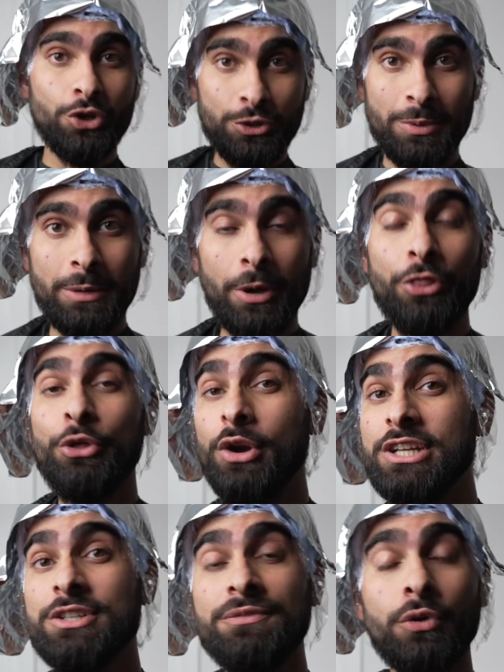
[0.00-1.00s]
it's been about
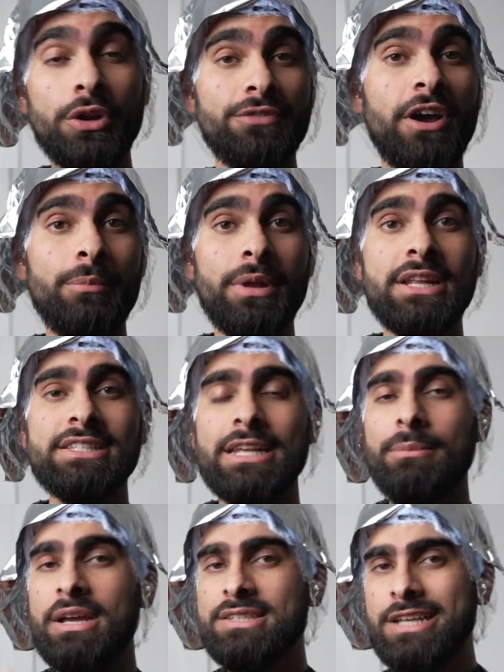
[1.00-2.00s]
30 to 45 minutes and
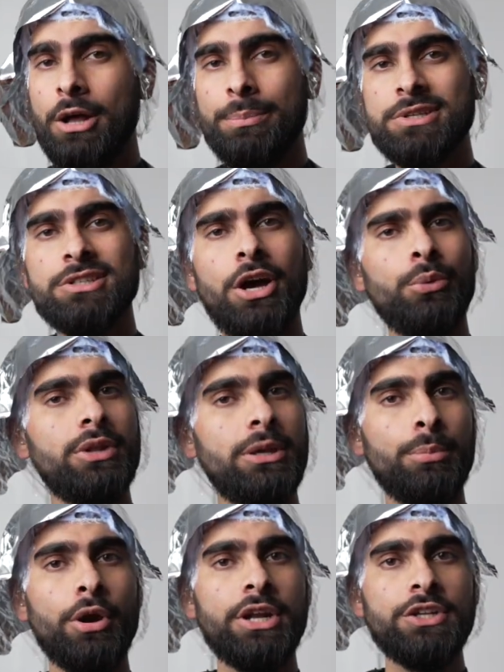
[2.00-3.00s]
my scalp is not really
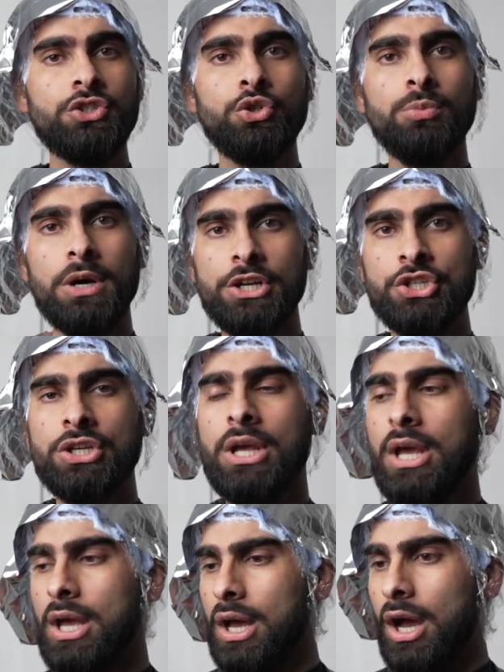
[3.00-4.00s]
burning too much.
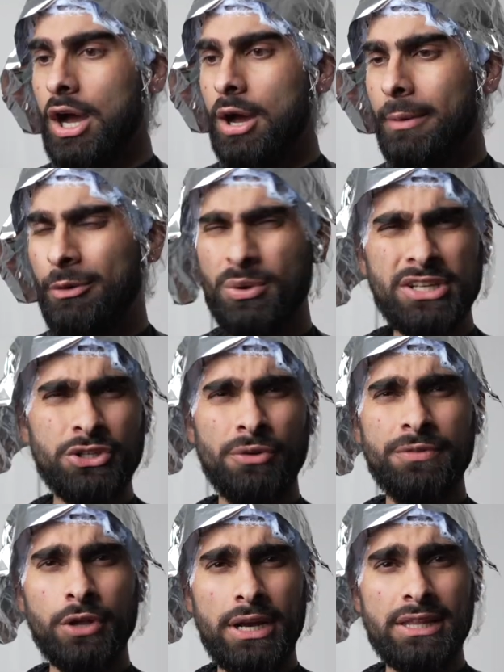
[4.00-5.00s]
I really don't
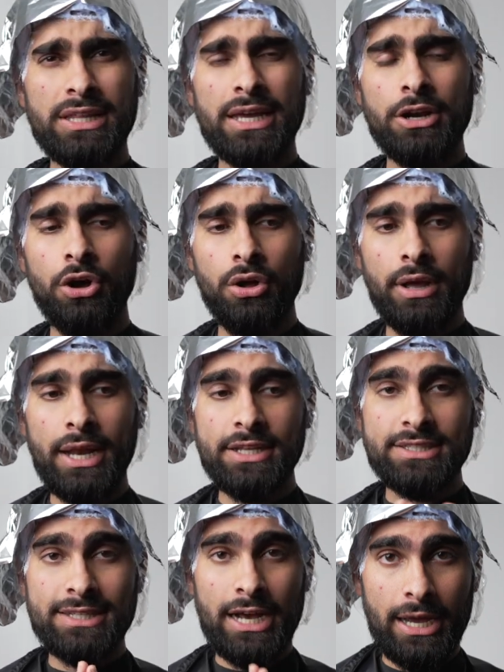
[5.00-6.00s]
feel anything at all and
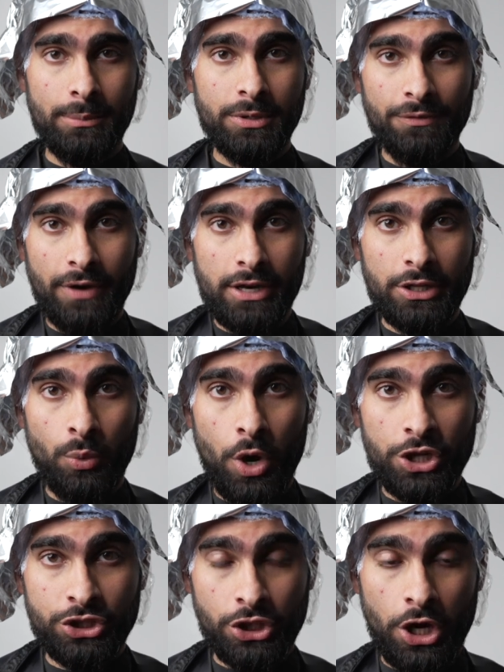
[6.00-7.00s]
it's time to finally
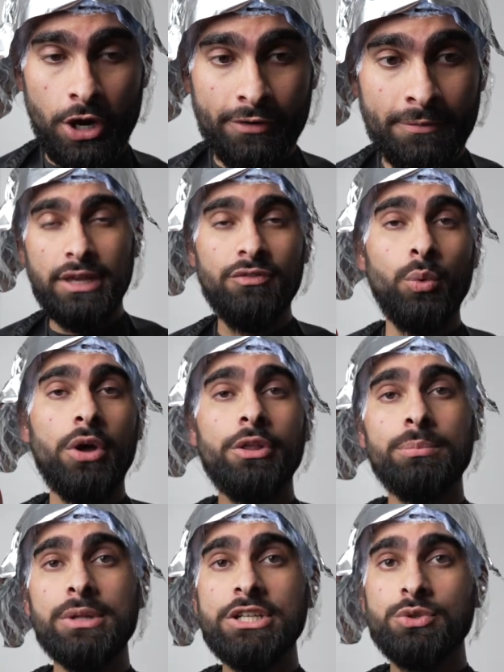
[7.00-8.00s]
wash it off. Even while the
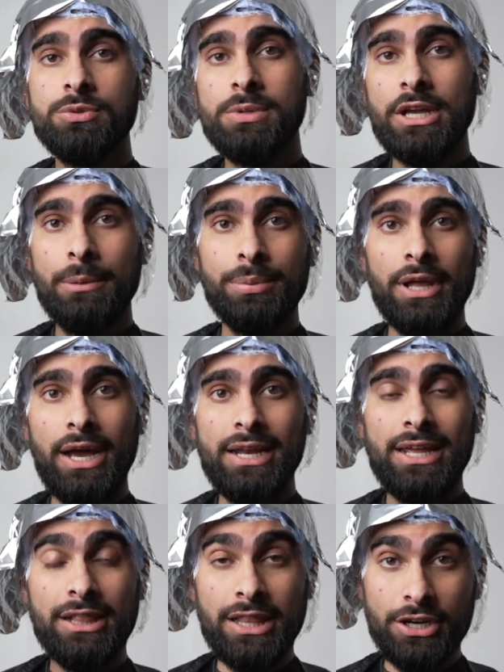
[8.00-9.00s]
bleach was being applied,
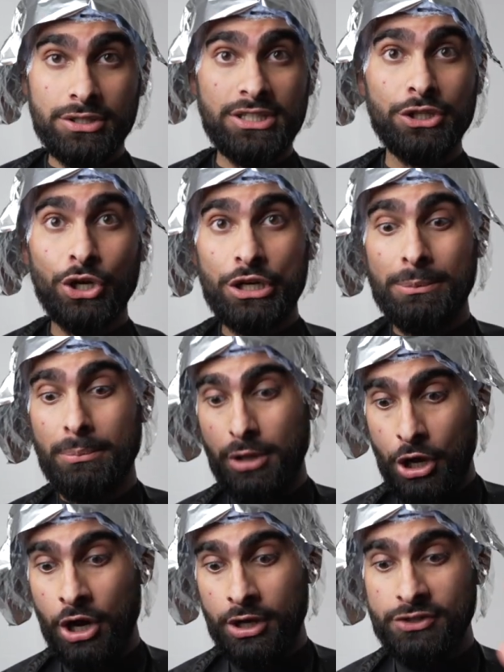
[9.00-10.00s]
it literally looked
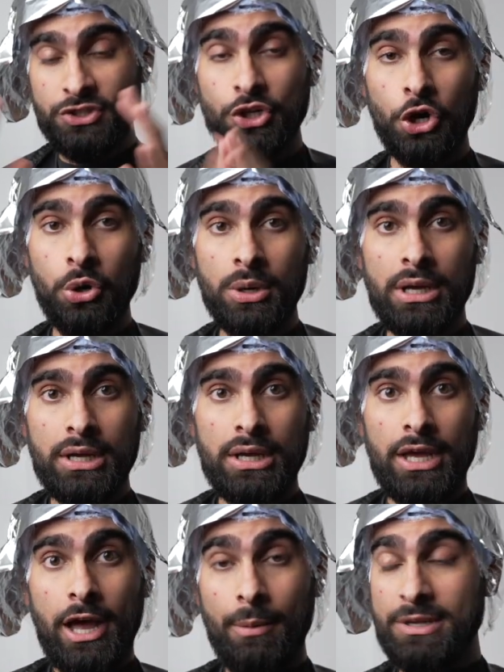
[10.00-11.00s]
blonde. So
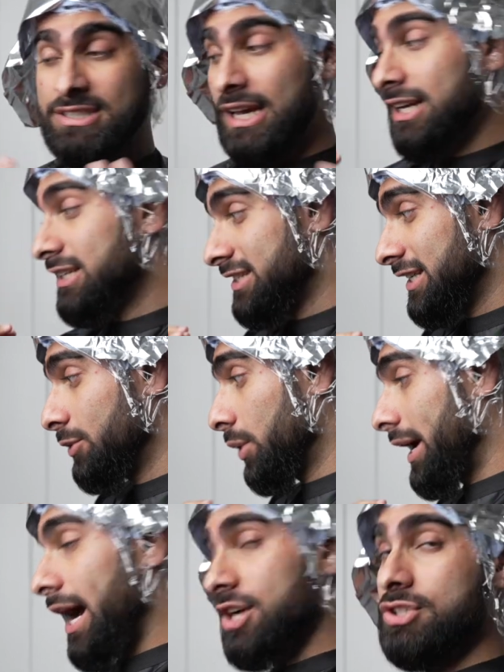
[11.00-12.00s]
I'm excited to see what
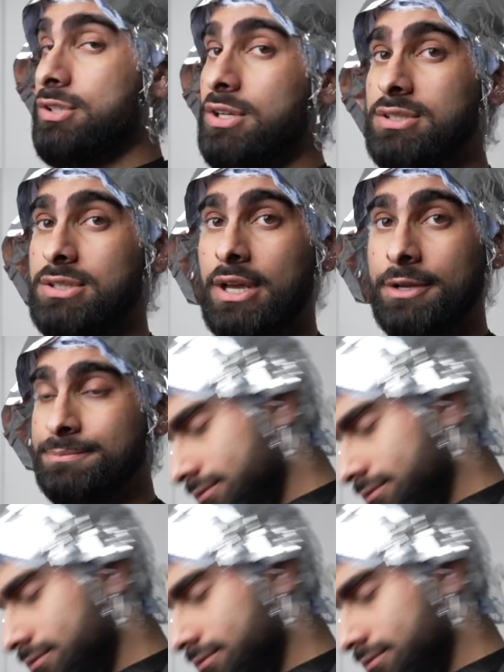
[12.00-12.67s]
it actually looks like.